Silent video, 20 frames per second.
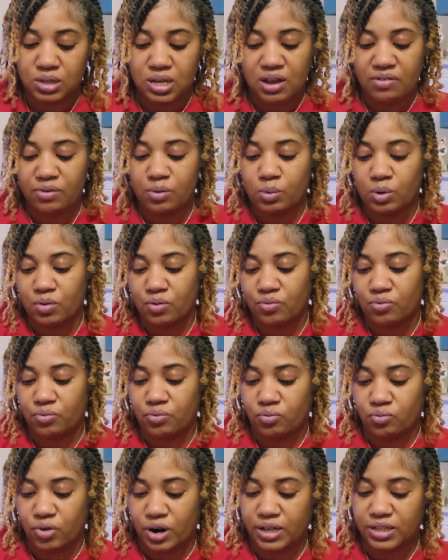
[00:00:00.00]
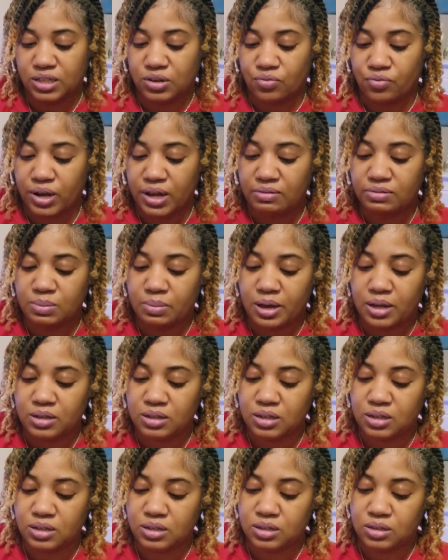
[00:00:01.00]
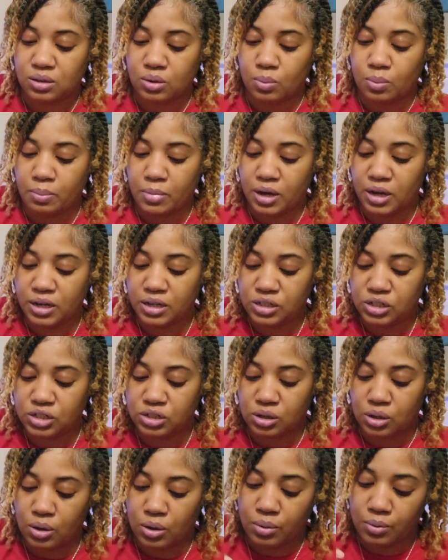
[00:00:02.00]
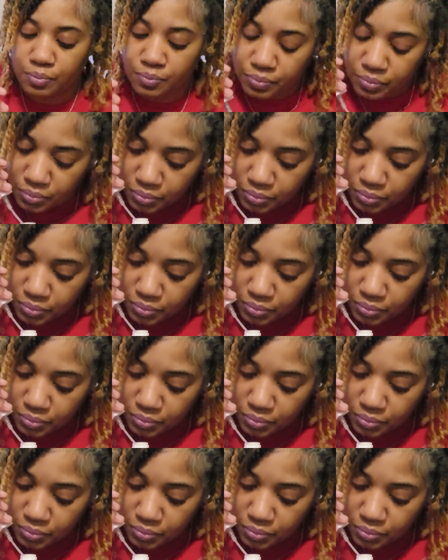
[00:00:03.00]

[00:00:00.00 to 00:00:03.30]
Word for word: Everyone rants and raves about this so much. So